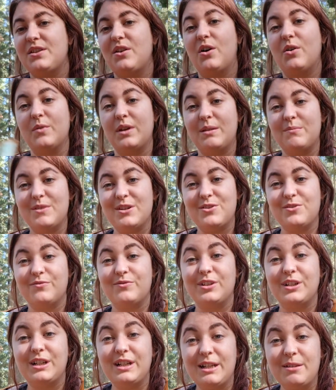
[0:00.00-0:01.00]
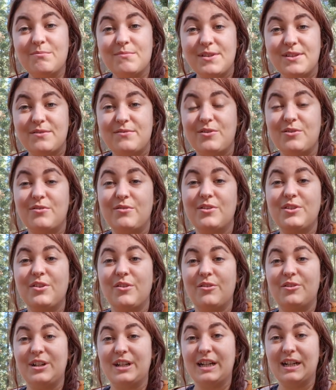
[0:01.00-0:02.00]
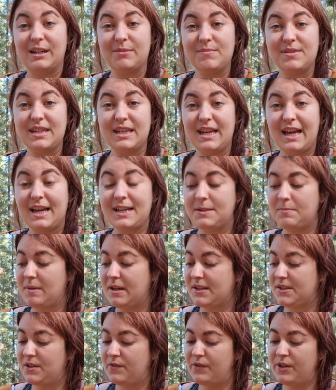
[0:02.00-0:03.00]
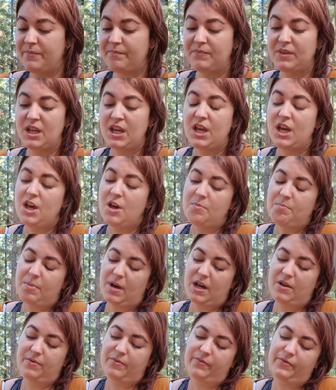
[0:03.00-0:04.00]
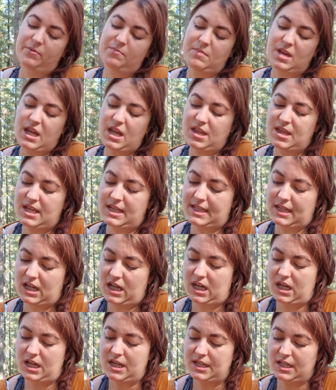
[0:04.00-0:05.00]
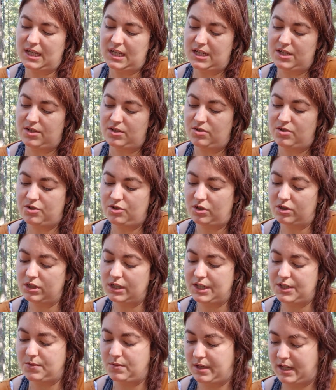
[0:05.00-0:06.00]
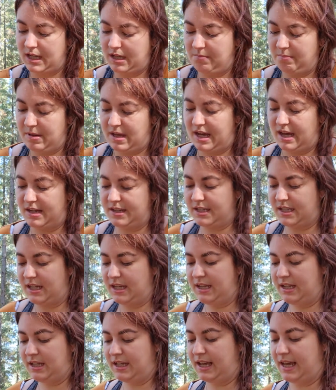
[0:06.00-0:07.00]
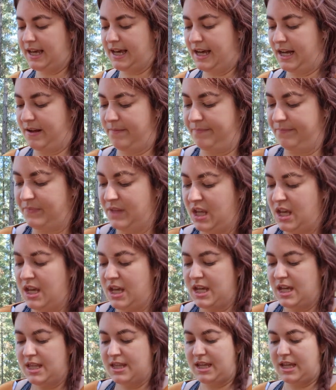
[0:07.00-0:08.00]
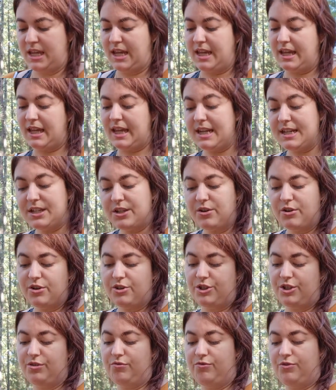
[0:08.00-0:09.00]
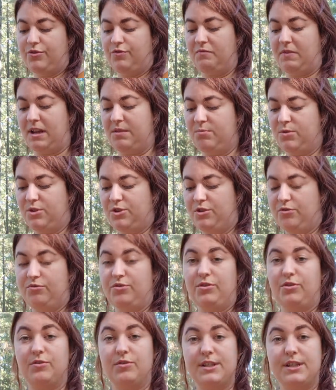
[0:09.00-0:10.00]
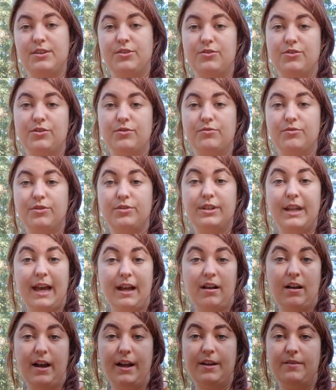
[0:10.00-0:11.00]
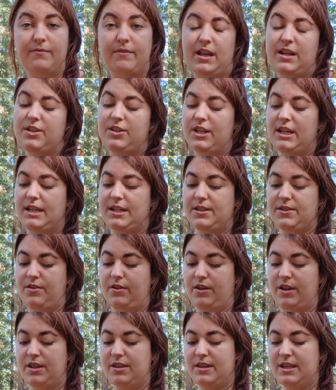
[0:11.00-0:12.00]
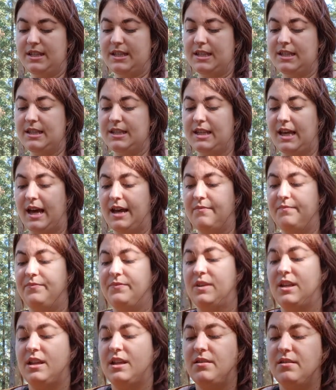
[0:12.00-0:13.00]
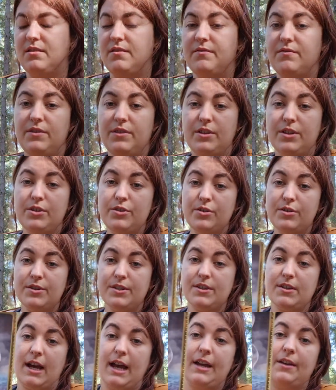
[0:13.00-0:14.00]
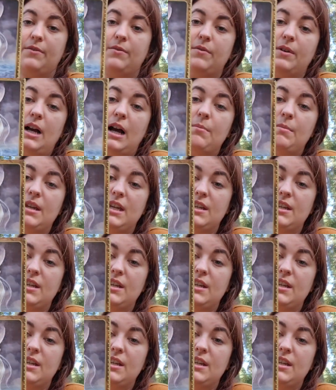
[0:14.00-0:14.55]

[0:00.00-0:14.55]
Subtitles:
whole image of the glimpse, so you're only glimpsing aspects of it. But for me, this card is strongly talking about the indigo children, rainbow children, Christian children, that kind of energy. So this is that the new cycle, coming